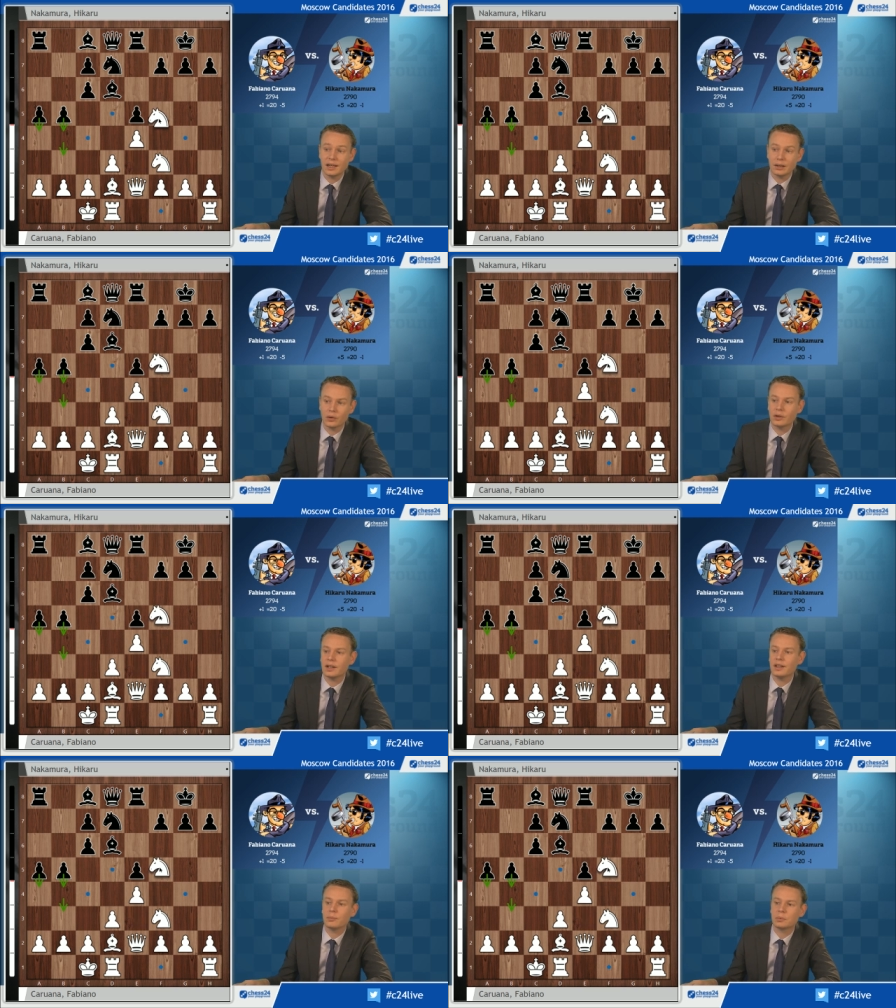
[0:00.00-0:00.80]
it looks
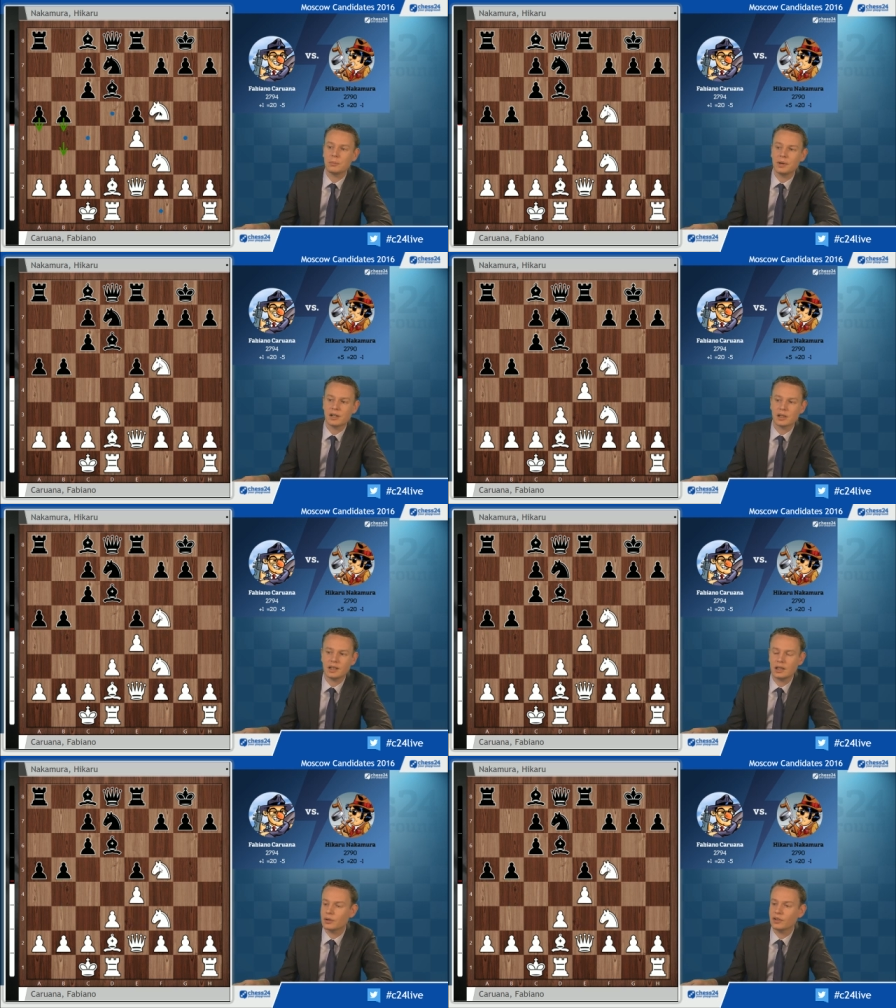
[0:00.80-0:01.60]
like he's prepared.
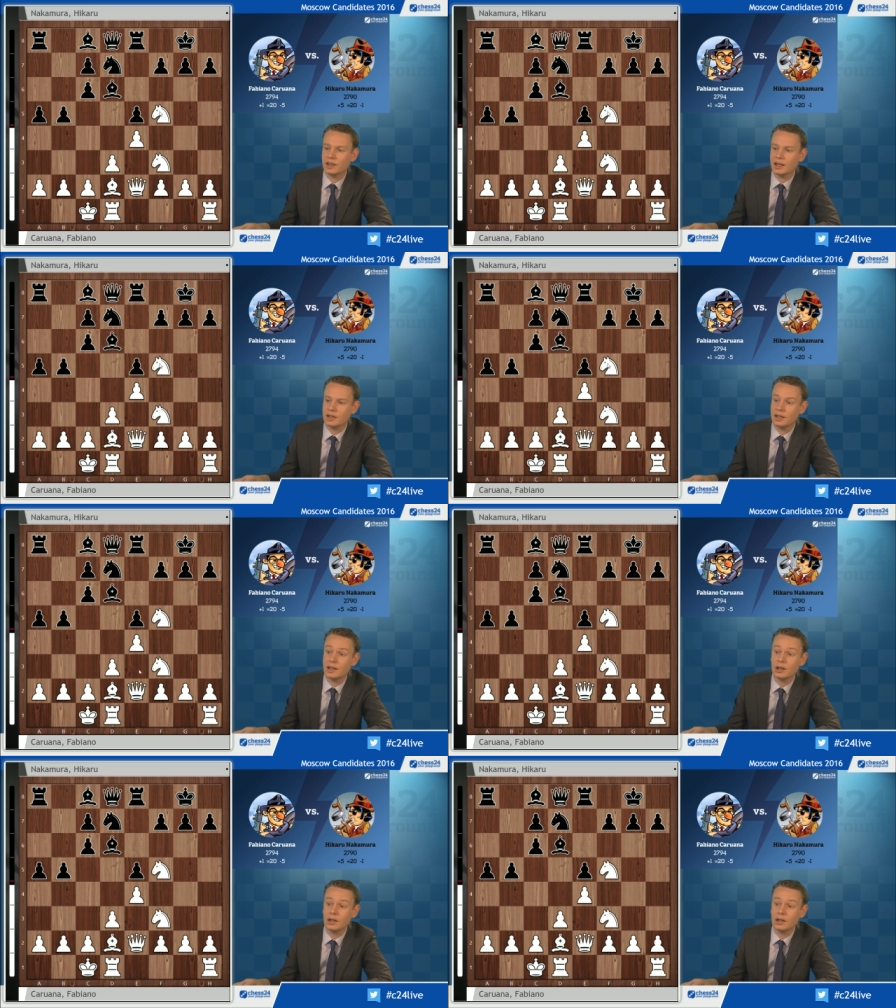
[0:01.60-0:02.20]
An interesting idea. He